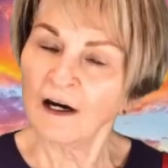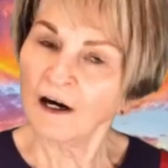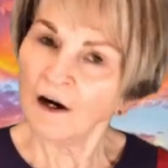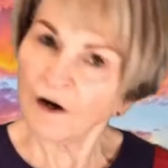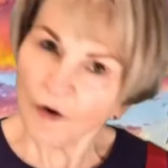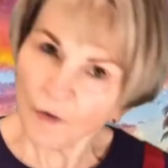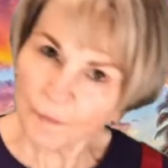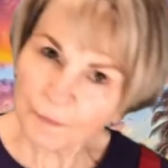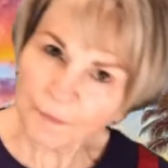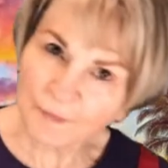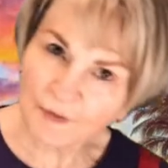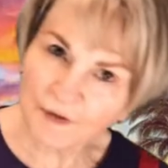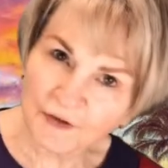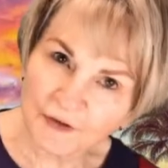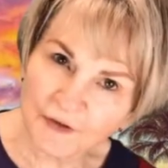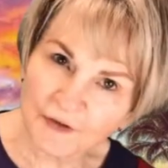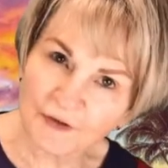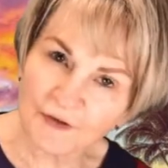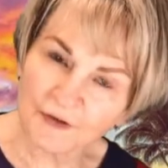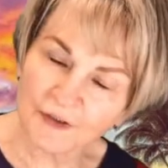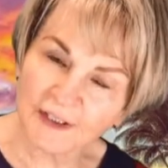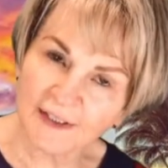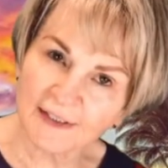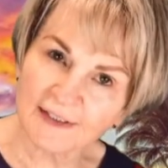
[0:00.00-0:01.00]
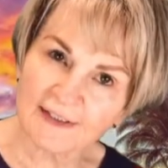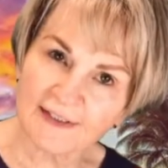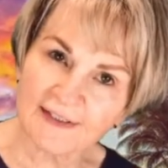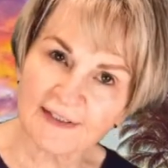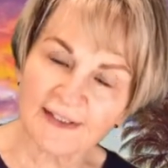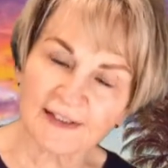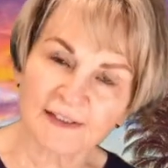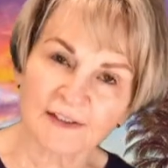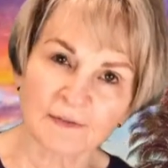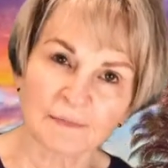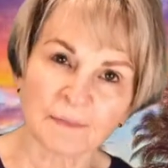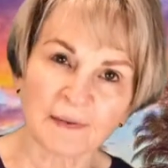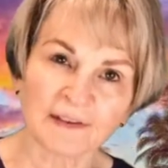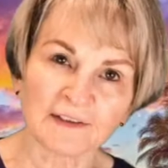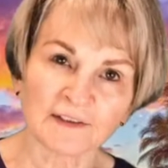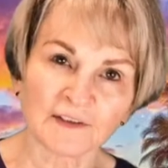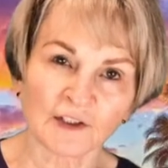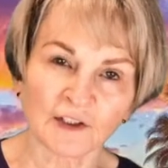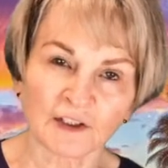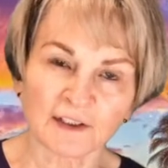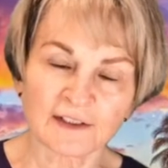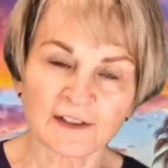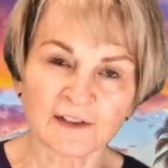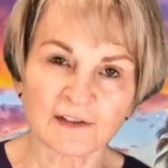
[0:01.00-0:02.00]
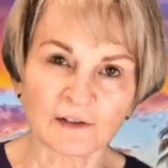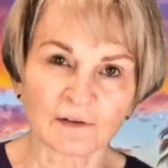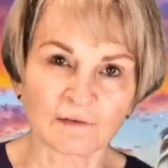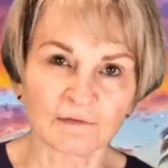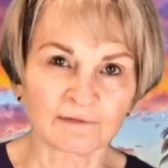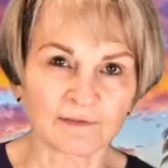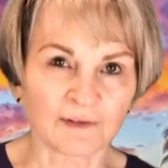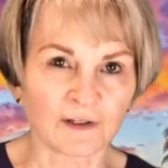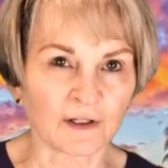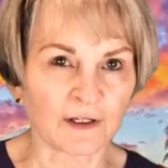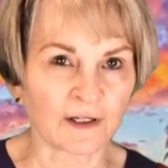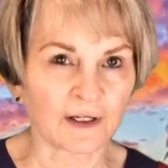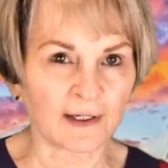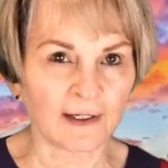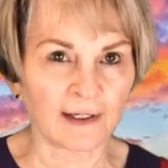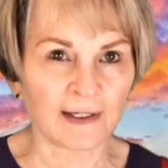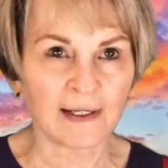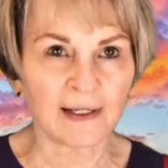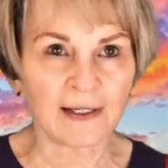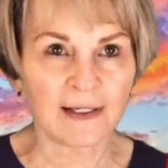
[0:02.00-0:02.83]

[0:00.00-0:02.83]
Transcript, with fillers: Hope your New Year's has been good so far.